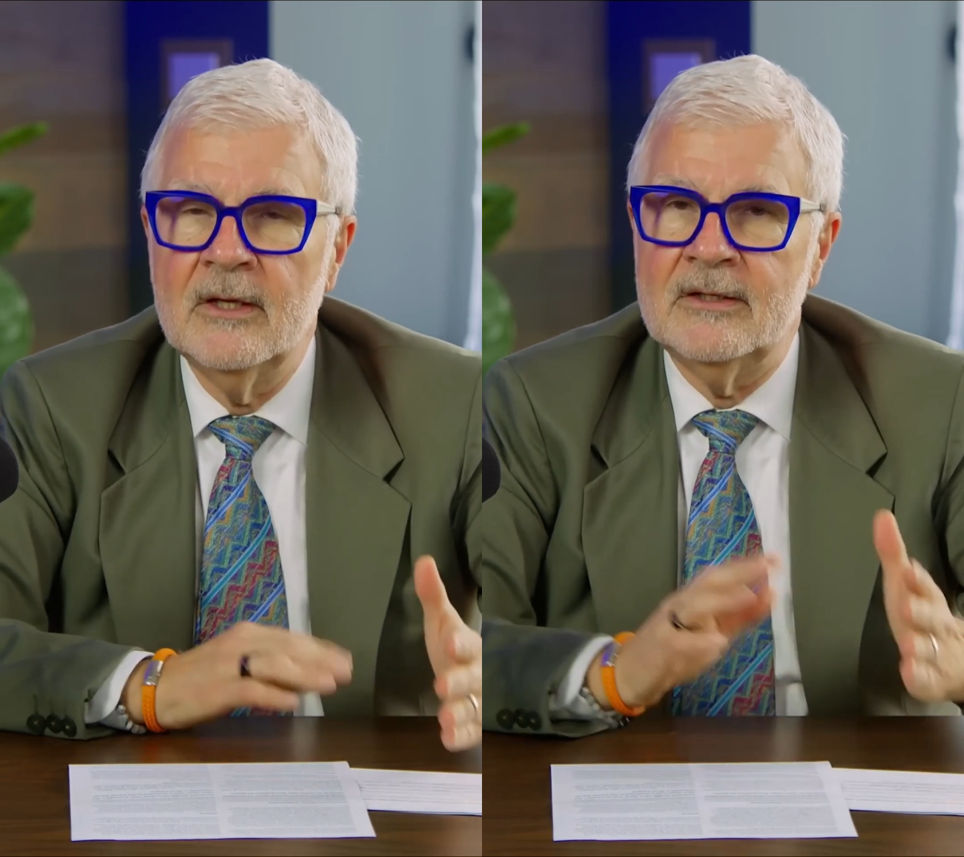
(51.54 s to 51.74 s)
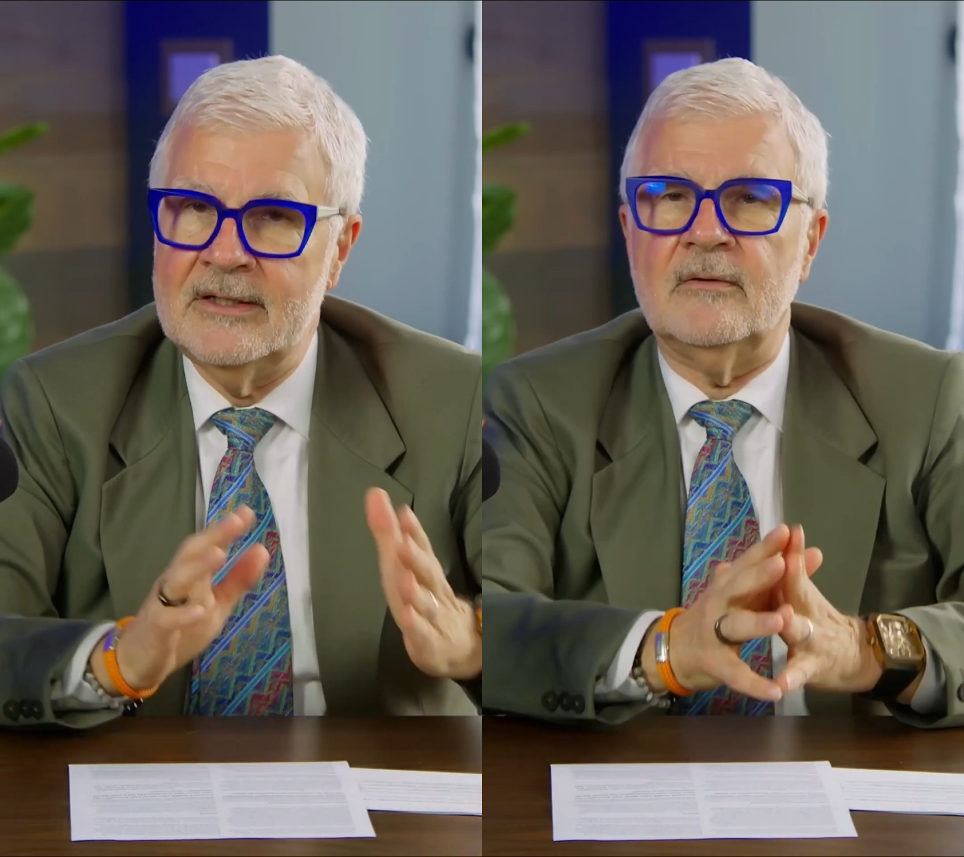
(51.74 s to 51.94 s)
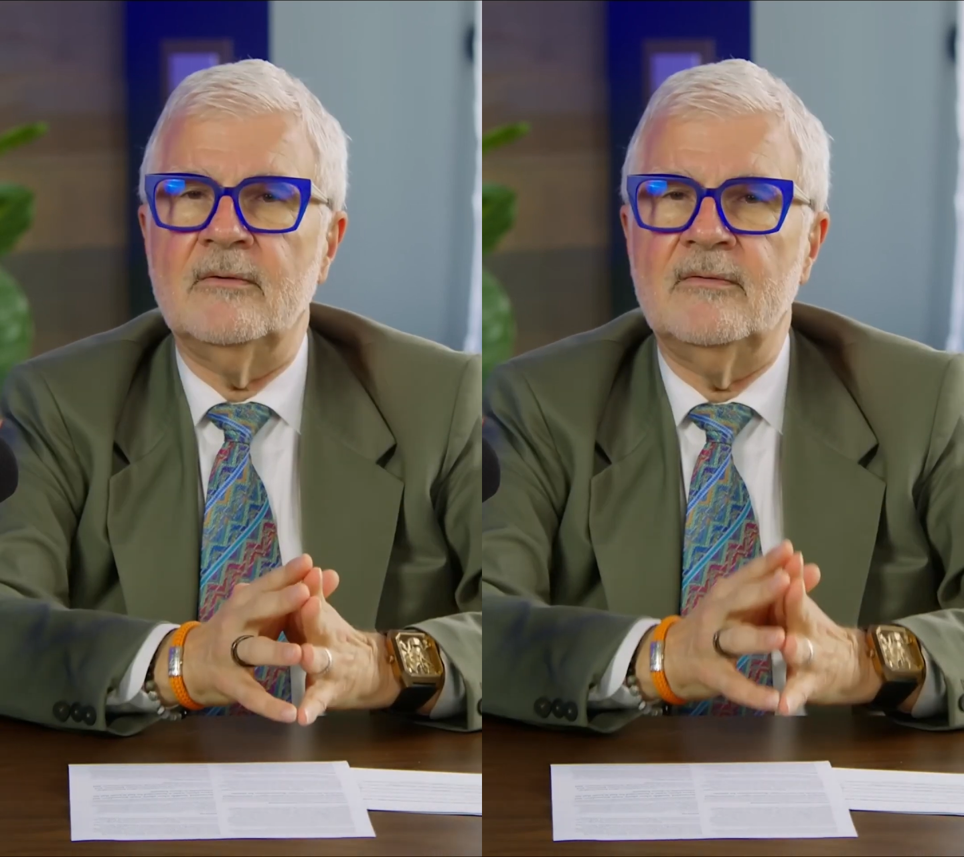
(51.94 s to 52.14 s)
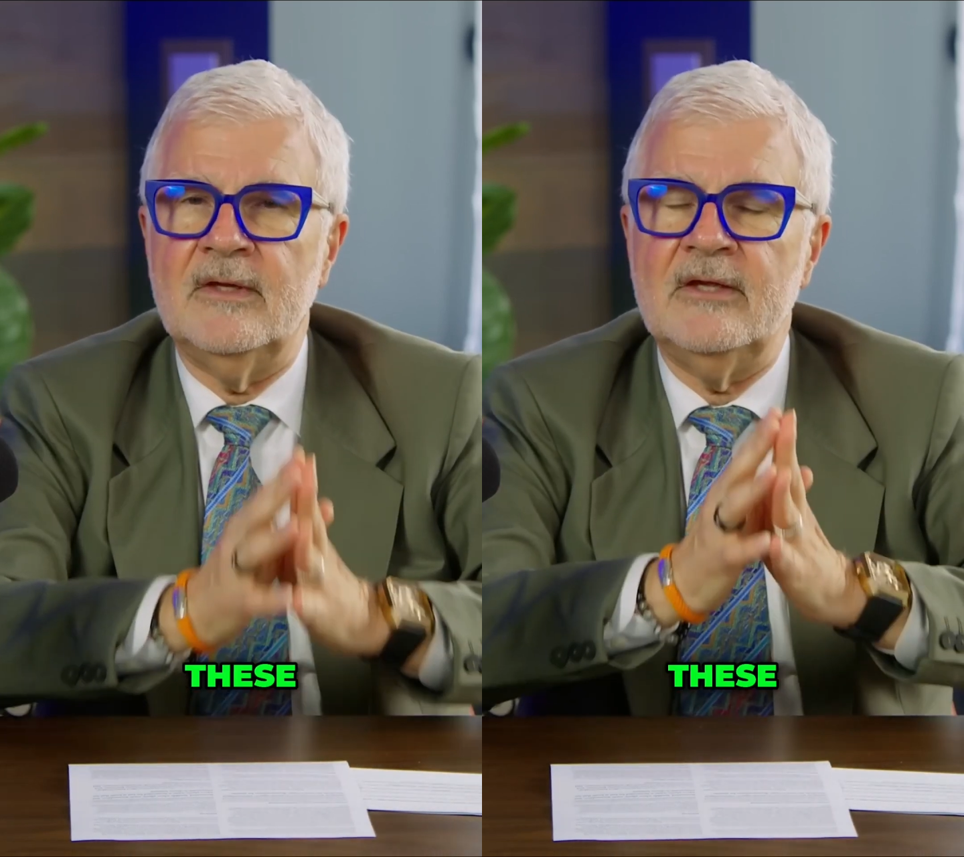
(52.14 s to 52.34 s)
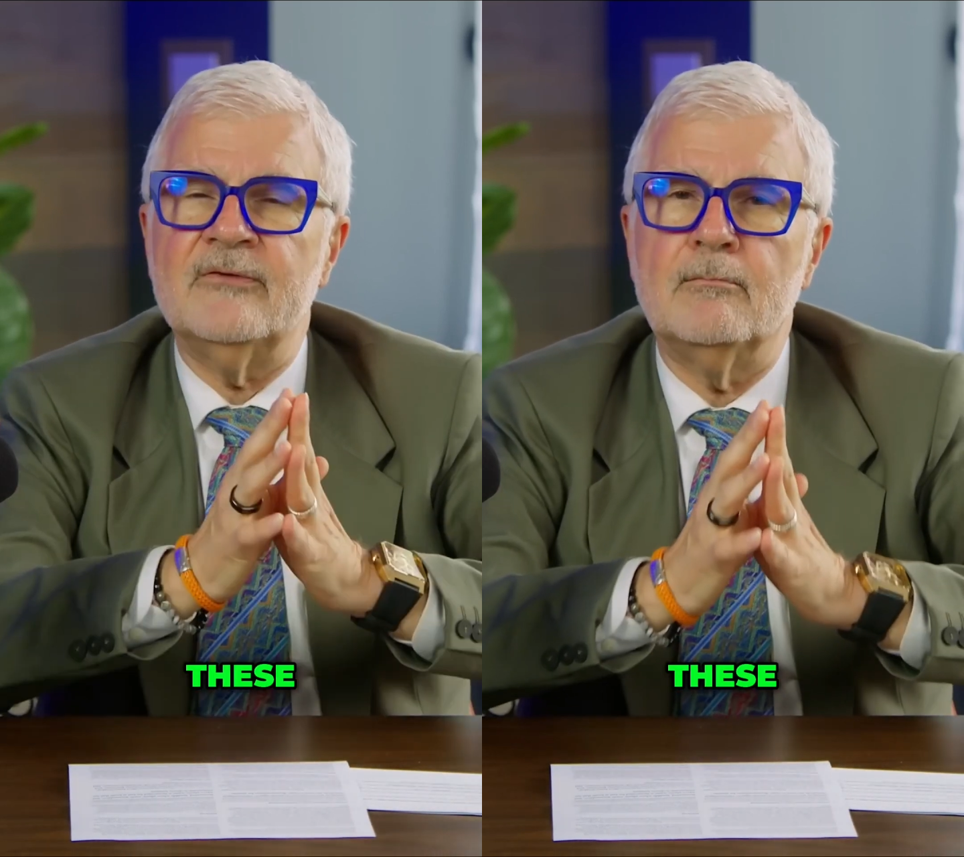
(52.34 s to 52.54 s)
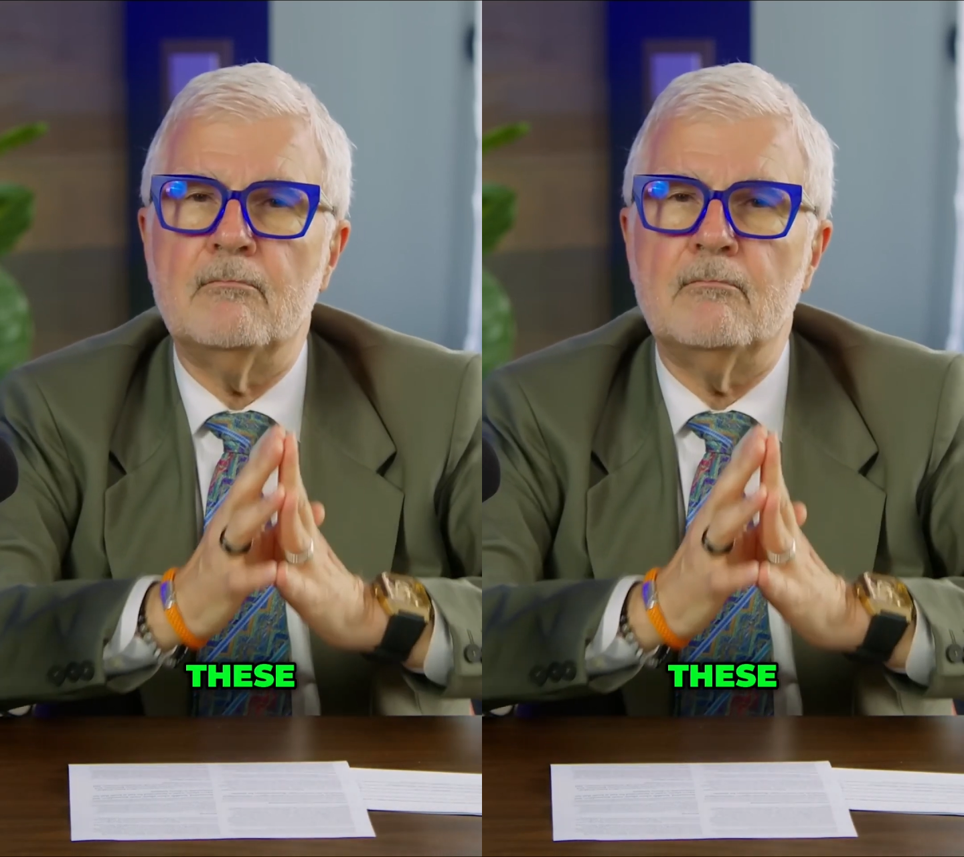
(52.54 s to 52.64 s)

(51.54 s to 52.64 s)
Now, these